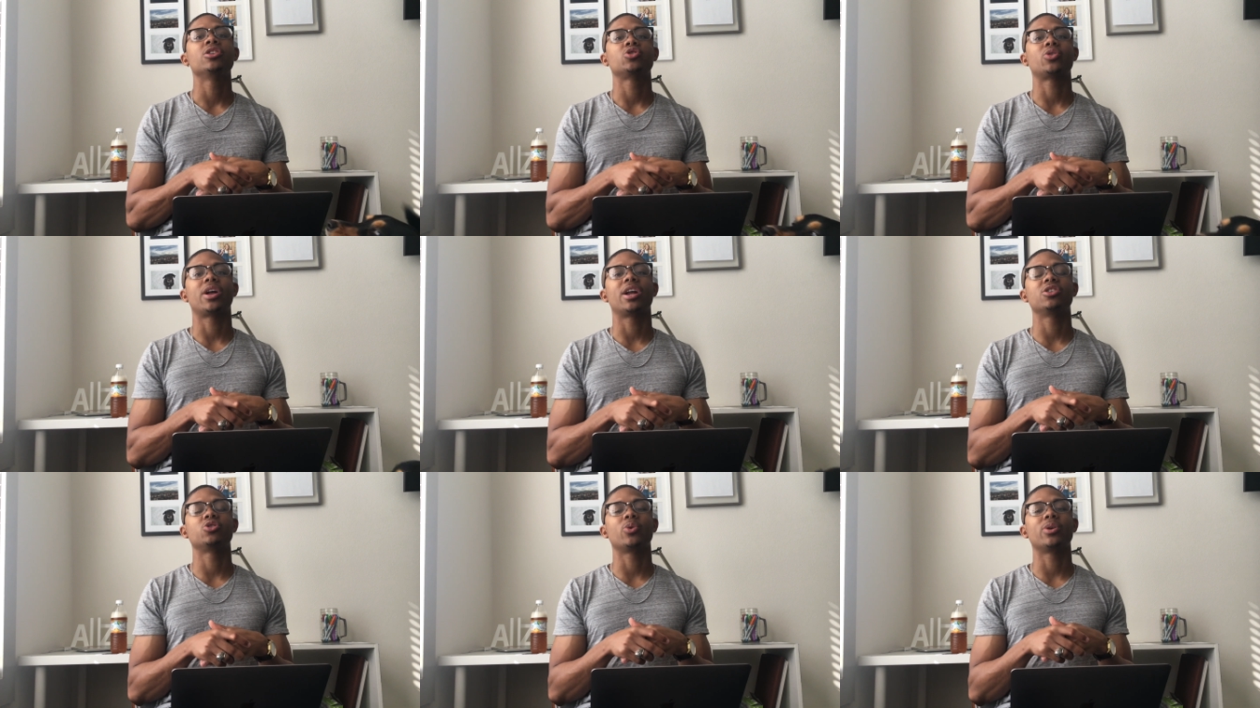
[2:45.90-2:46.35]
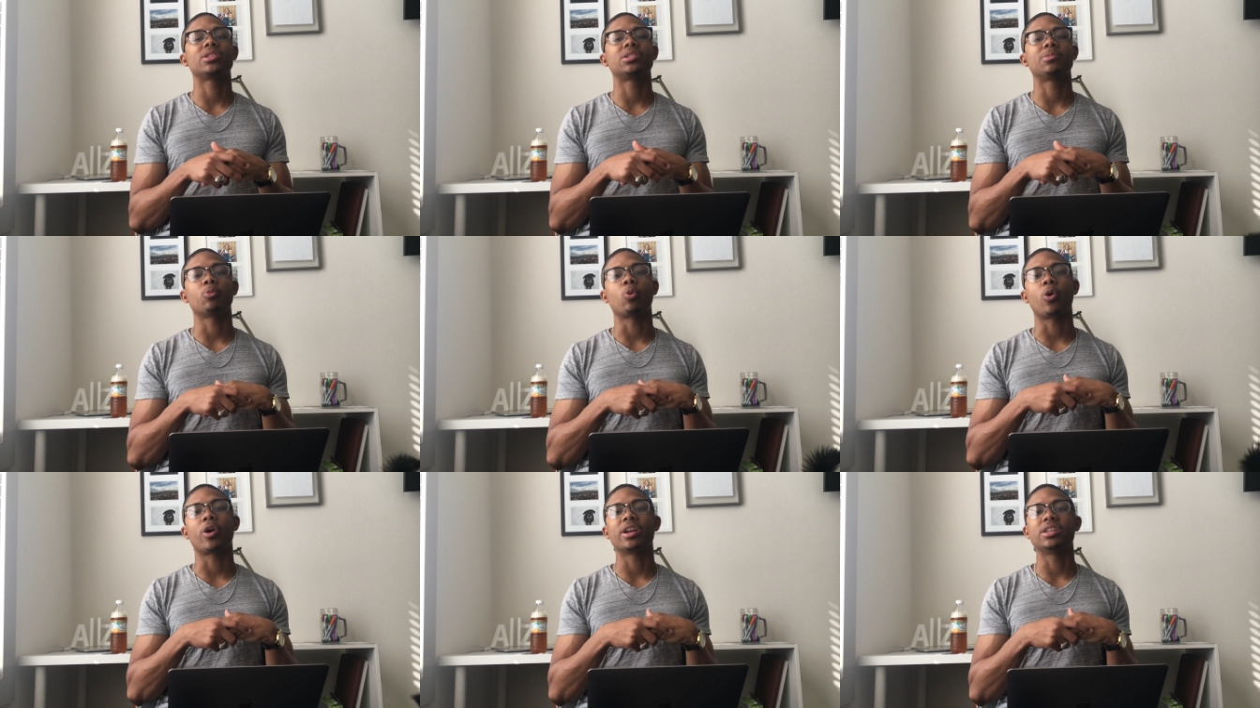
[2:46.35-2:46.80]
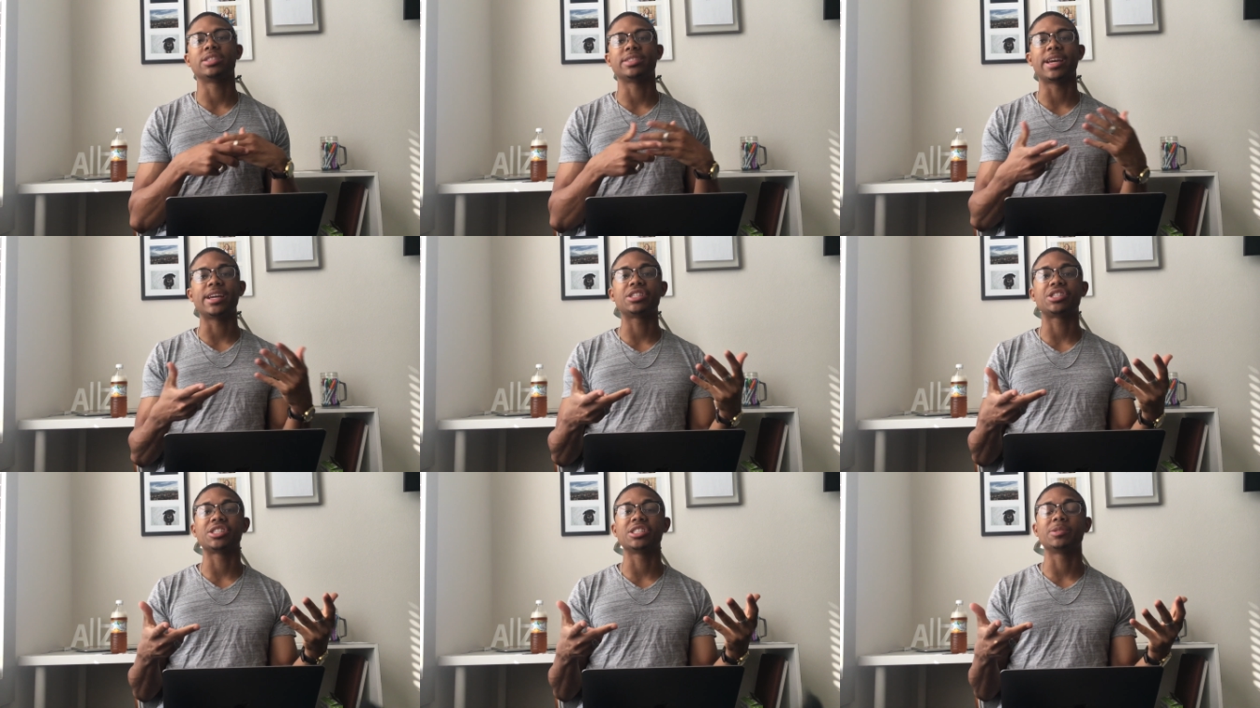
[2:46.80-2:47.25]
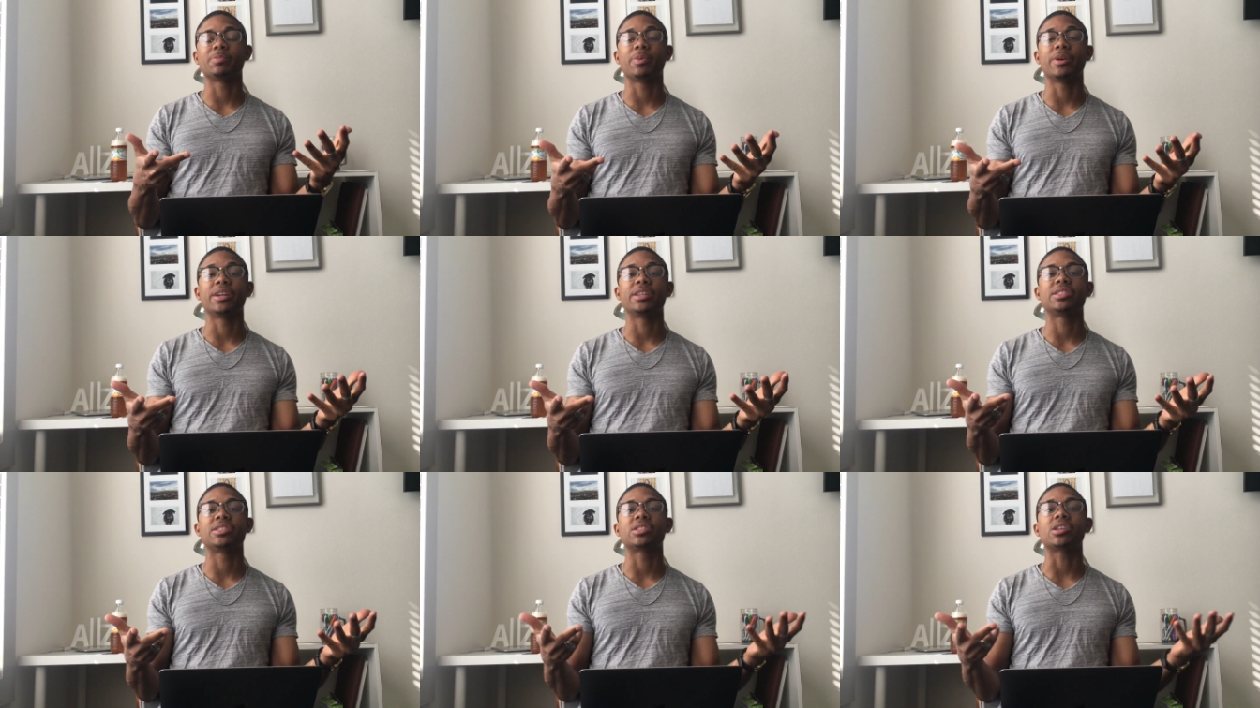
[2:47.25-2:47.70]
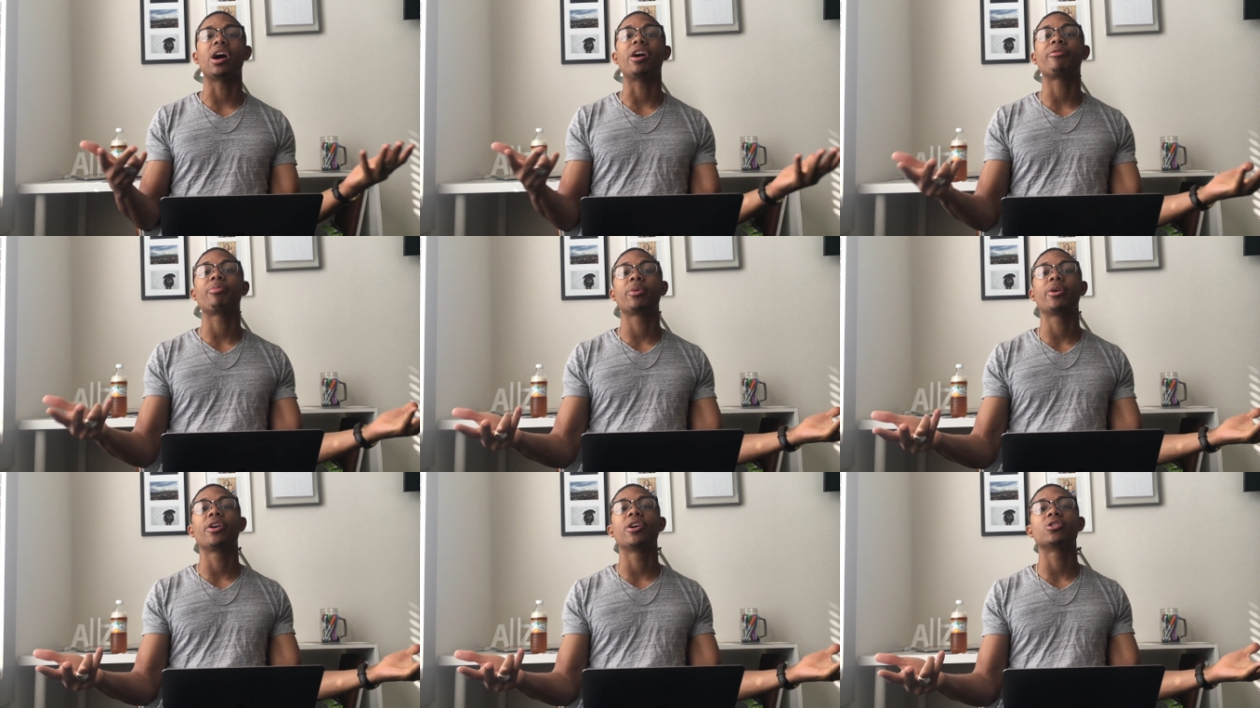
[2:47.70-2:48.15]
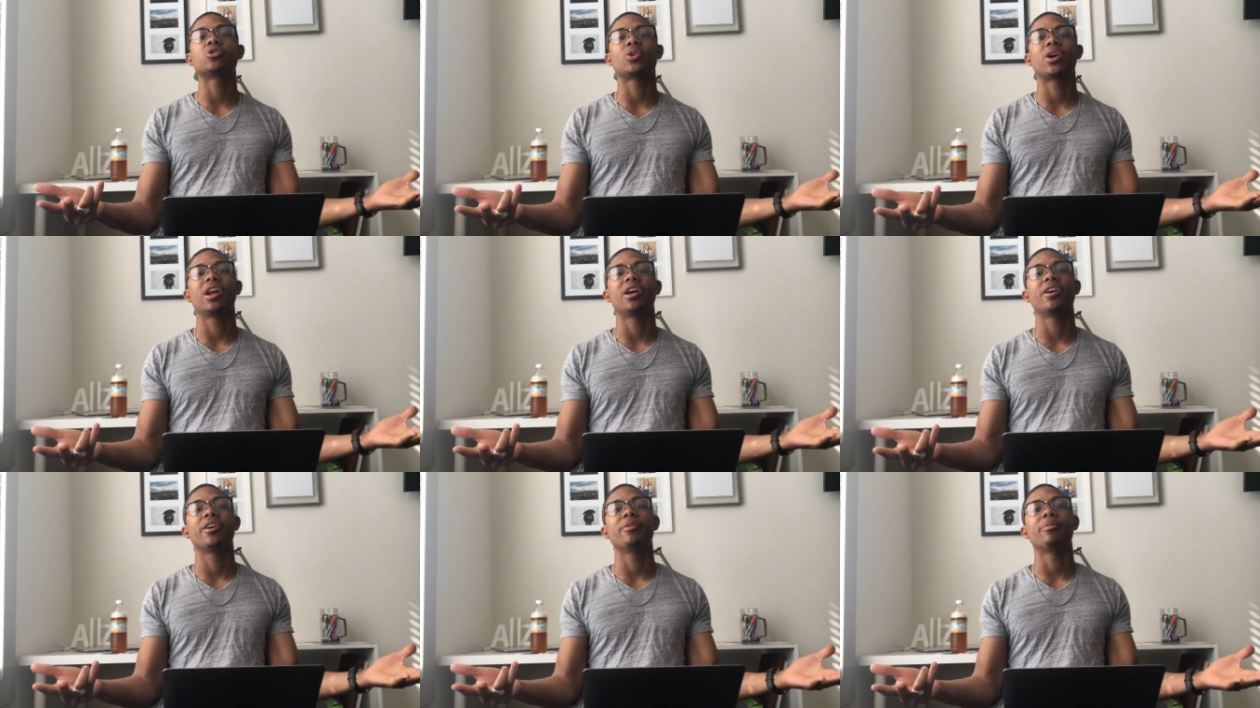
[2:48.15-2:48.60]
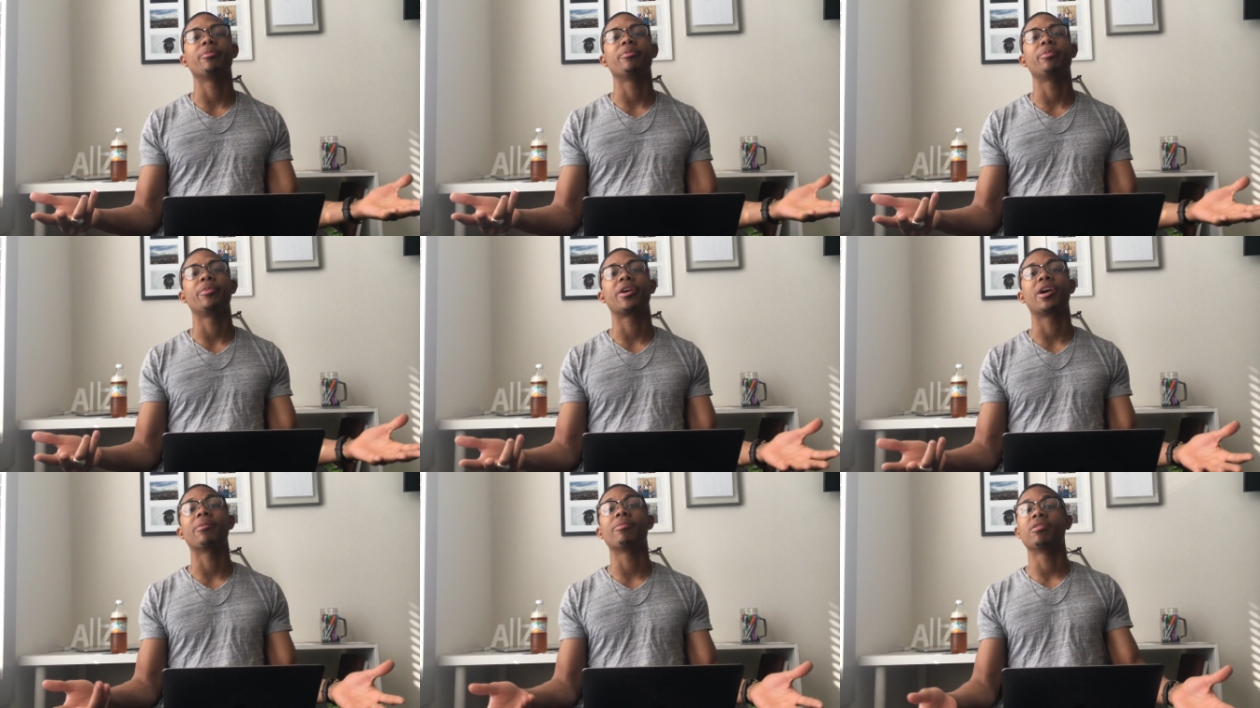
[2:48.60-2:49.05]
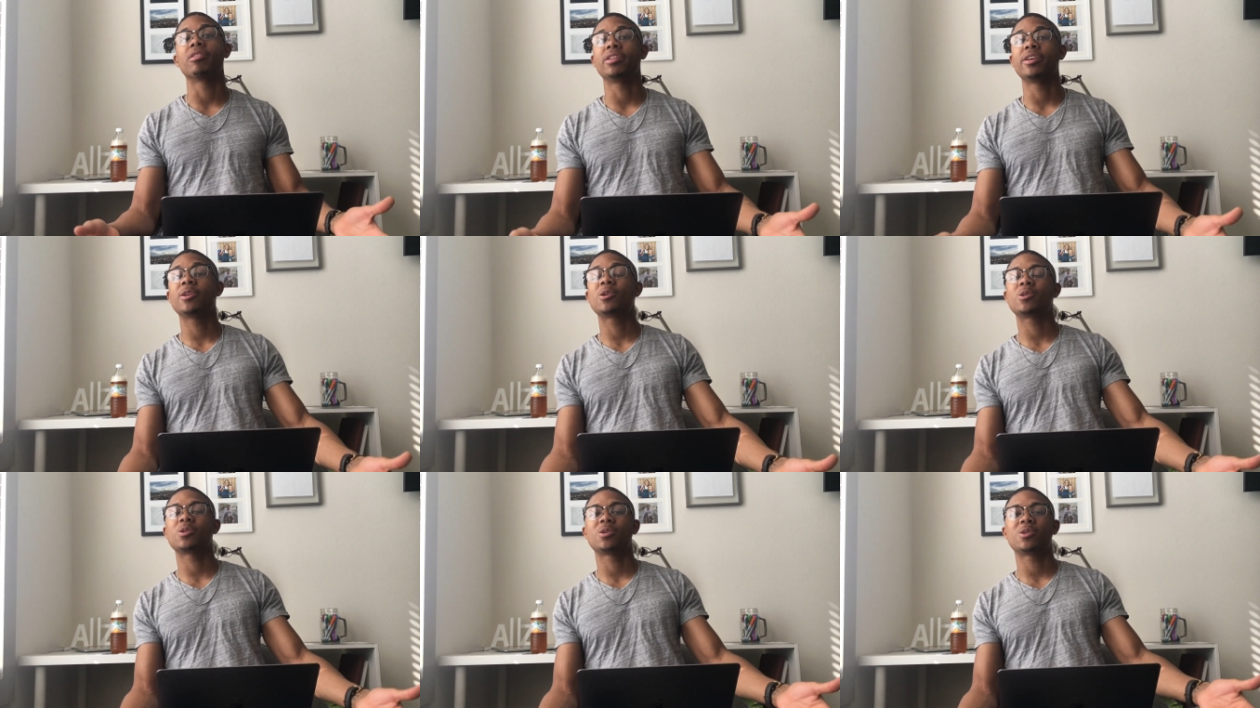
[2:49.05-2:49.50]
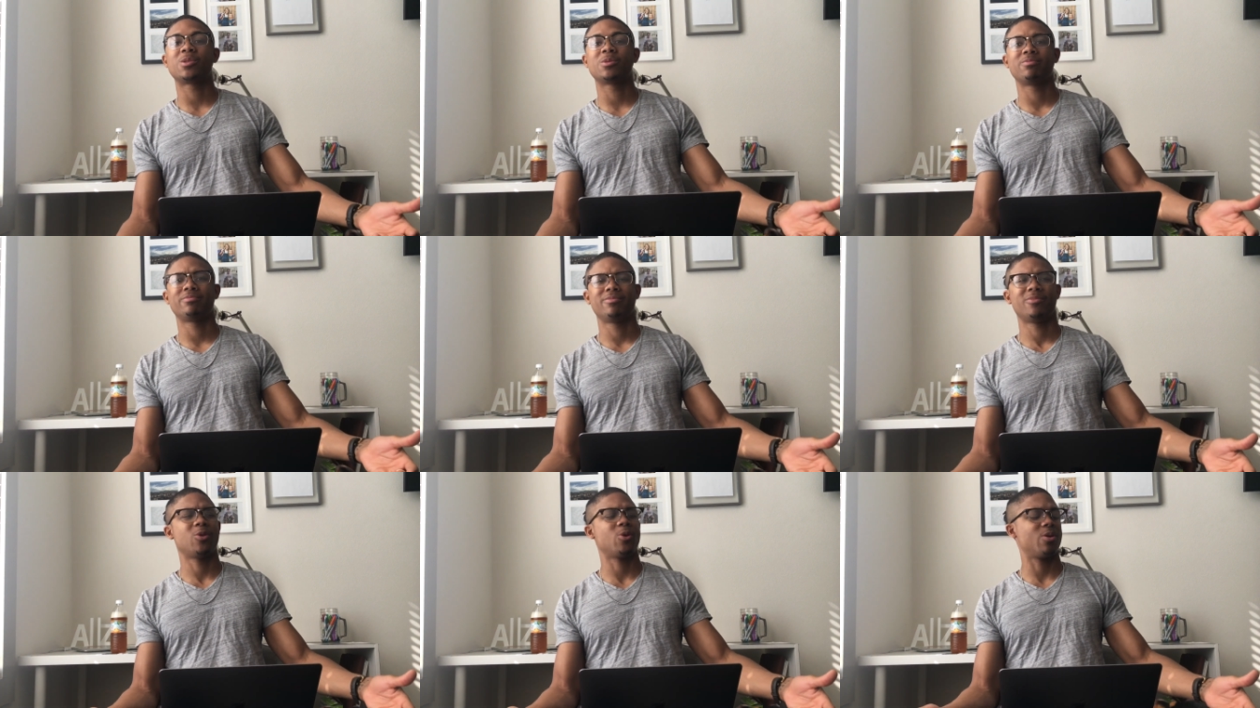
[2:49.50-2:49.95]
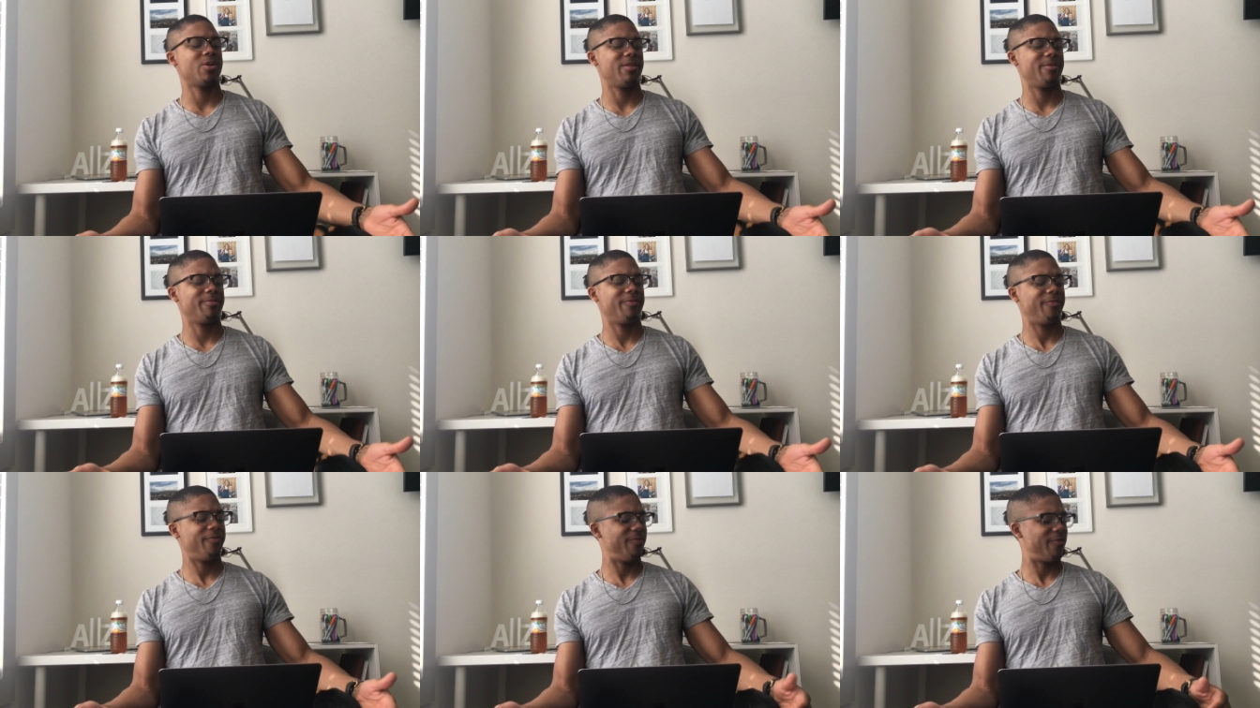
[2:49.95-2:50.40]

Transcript: try to join some organizations, but sophomore year, try to become the leader or